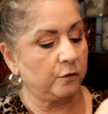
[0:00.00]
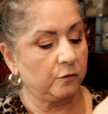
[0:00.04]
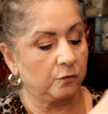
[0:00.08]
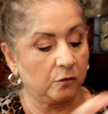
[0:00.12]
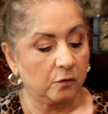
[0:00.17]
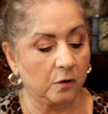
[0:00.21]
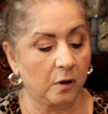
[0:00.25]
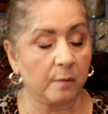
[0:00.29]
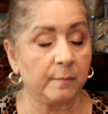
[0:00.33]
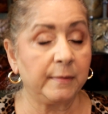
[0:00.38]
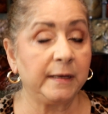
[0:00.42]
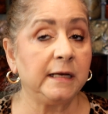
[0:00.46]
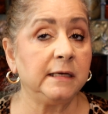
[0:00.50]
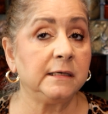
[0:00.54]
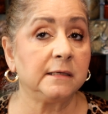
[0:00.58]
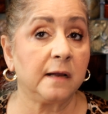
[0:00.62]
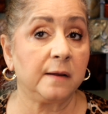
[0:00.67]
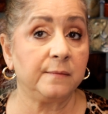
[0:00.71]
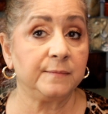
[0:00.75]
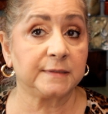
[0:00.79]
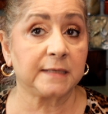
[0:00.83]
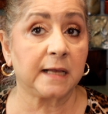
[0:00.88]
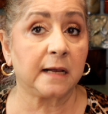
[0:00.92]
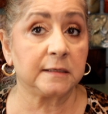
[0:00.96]
You don't know how many
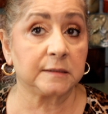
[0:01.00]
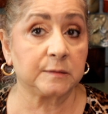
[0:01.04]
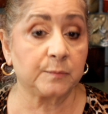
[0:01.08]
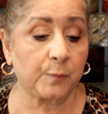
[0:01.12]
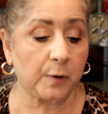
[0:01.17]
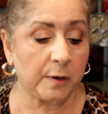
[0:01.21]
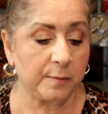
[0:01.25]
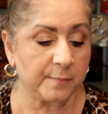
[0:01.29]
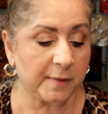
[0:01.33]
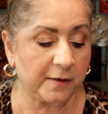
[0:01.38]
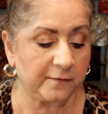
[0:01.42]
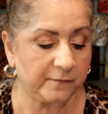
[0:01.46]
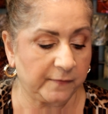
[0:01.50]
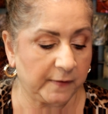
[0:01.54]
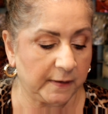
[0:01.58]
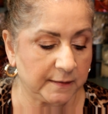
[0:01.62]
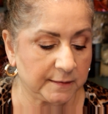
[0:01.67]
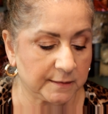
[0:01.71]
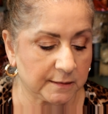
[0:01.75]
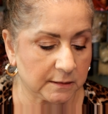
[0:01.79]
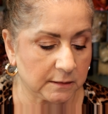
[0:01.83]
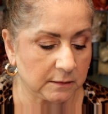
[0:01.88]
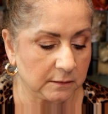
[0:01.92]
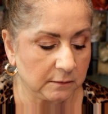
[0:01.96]
times I have sprayed my
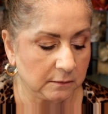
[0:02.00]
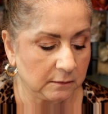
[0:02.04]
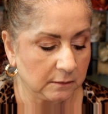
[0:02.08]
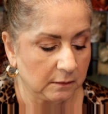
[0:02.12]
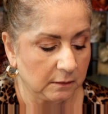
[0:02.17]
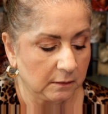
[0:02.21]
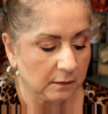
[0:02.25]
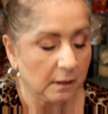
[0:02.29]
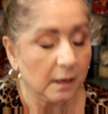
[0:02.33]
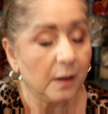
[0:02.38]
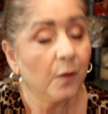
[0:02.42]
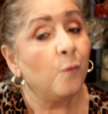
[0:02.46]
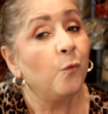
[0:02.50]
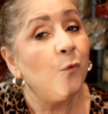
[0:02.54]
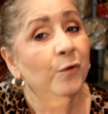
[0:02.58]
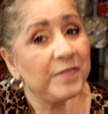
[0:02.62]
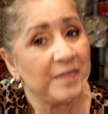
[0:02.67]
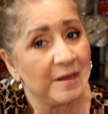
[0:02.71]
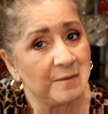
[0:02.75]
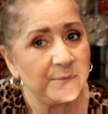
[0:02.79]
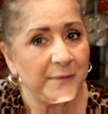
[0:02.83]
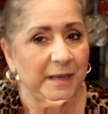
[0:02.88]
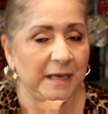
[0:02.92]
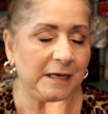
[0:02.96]
face
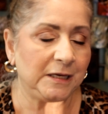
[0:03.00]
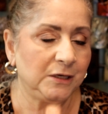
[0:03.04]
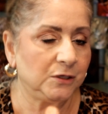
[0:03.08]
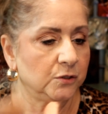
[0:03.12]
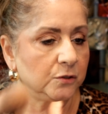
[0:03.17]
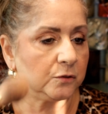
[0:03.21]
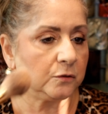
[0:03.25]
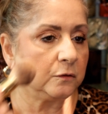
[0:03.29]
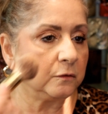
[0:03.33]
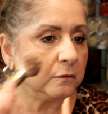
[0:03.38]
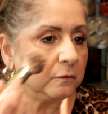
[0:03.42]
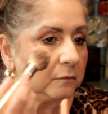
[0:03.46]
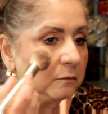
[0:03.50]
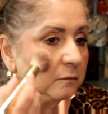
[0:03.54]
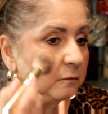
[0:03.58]
without meaning to.